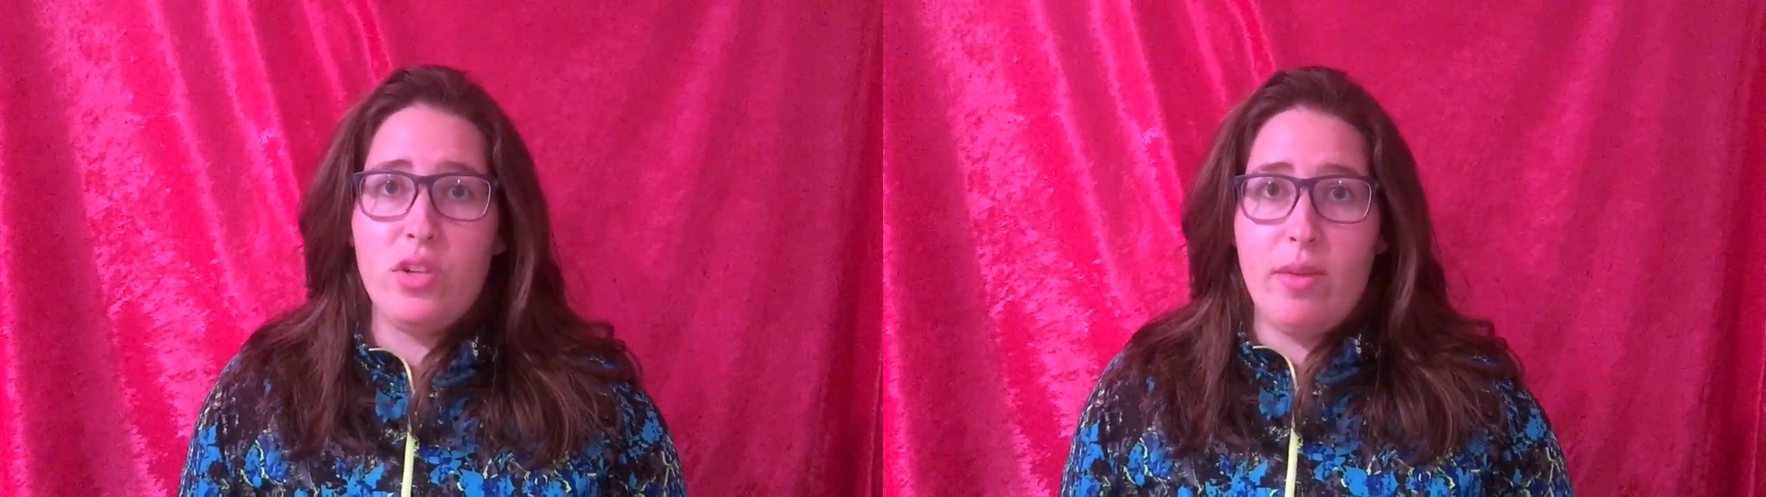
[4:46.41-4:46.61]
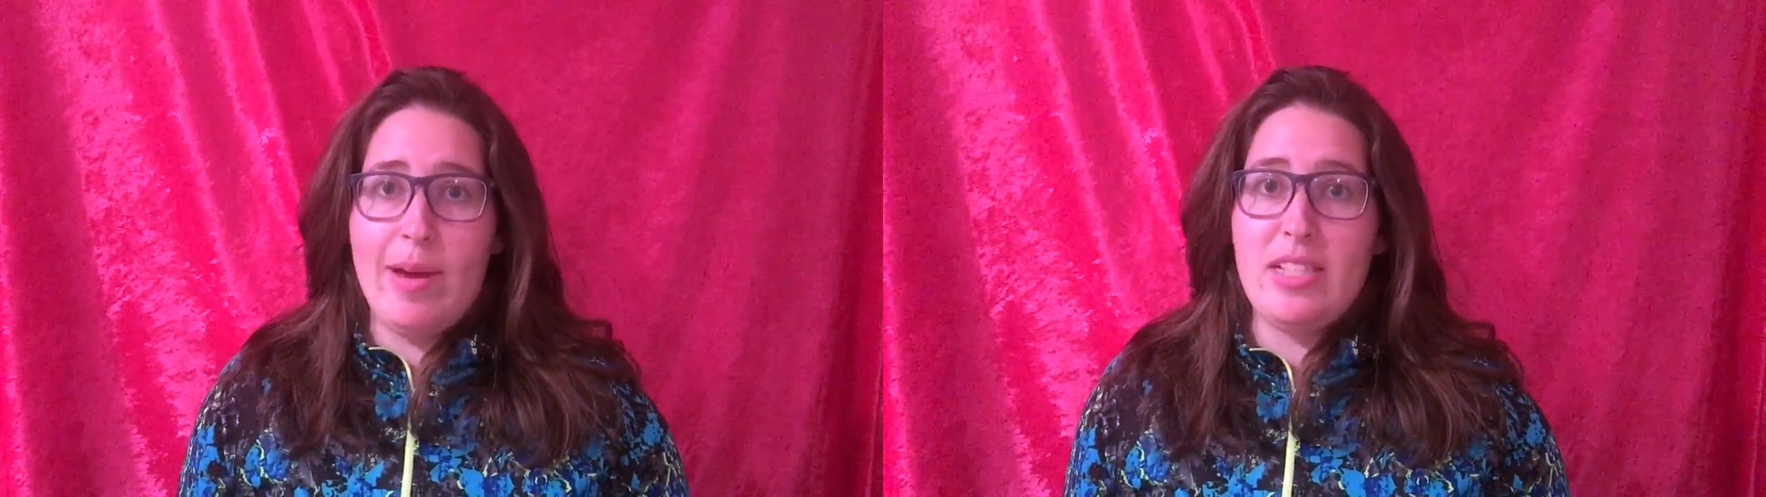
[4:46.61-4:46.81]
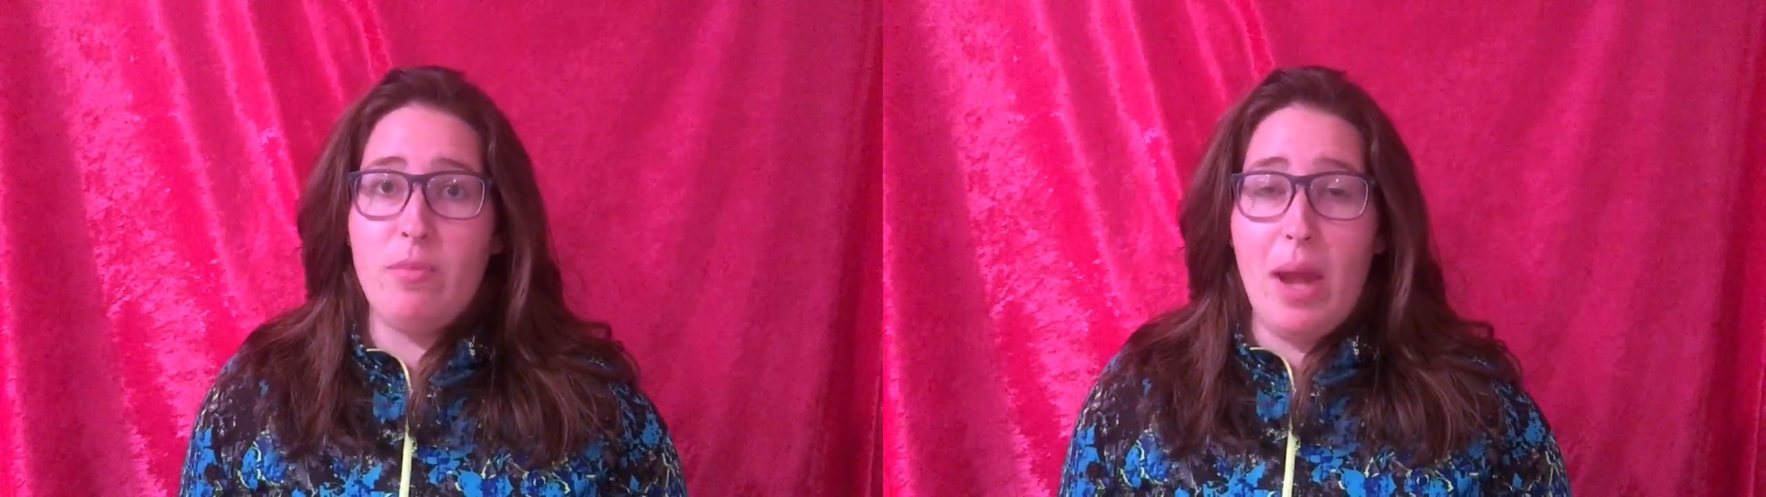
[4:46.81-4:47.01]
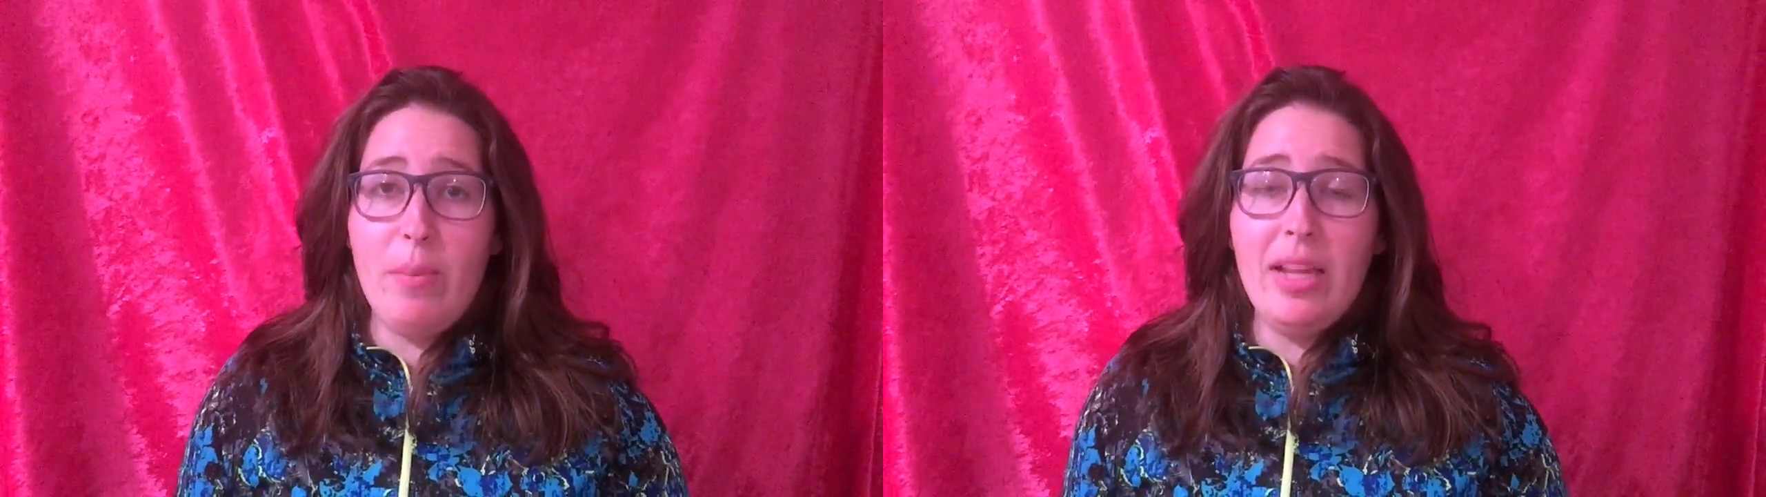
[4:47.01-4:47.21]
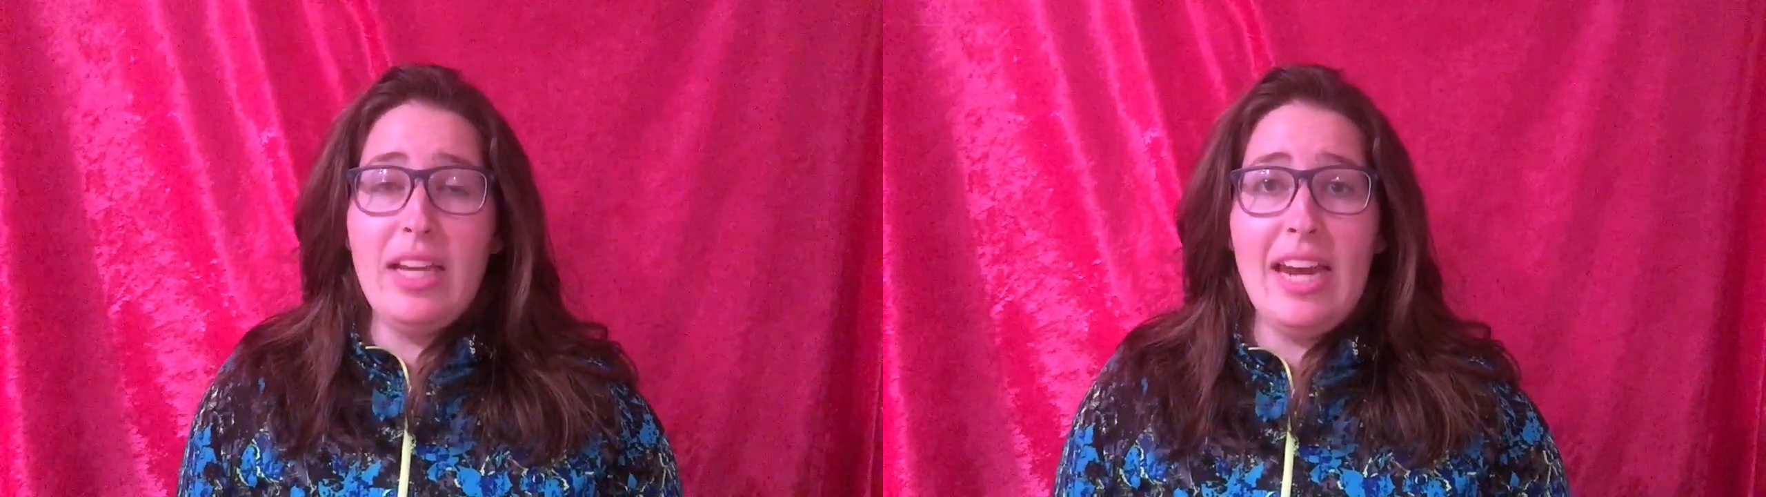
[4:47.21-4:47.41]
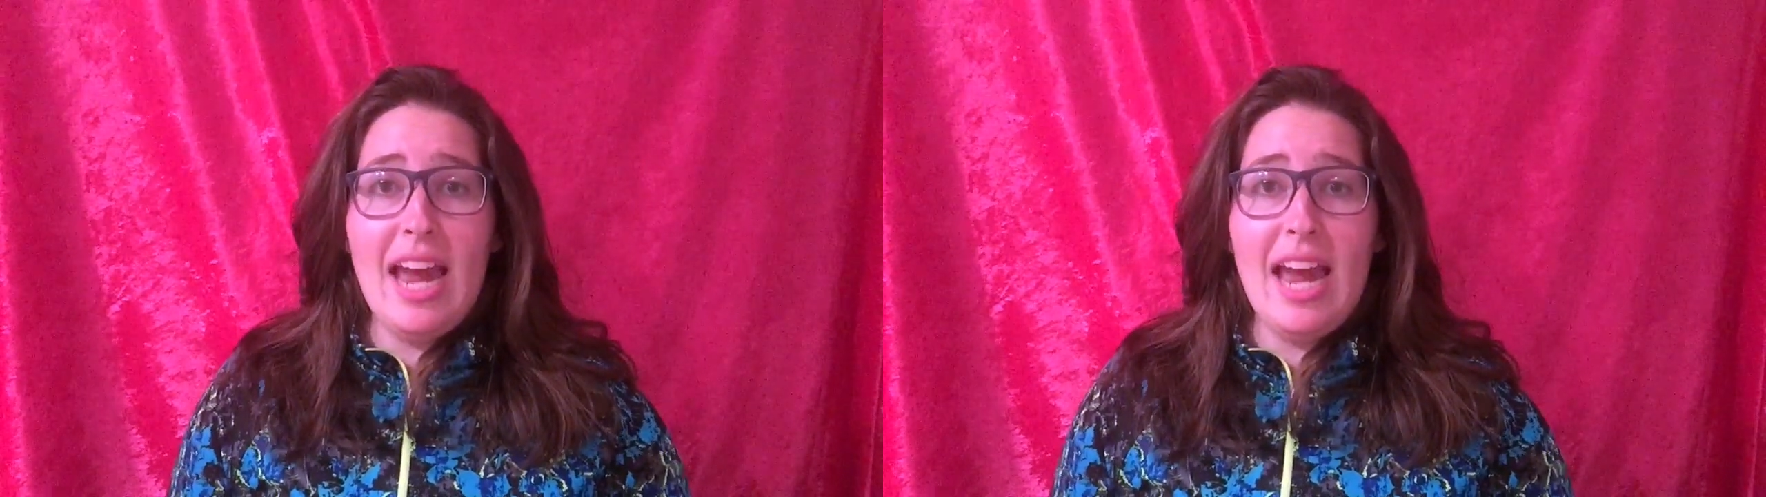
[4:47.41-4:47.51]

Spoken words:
to the best of my ability.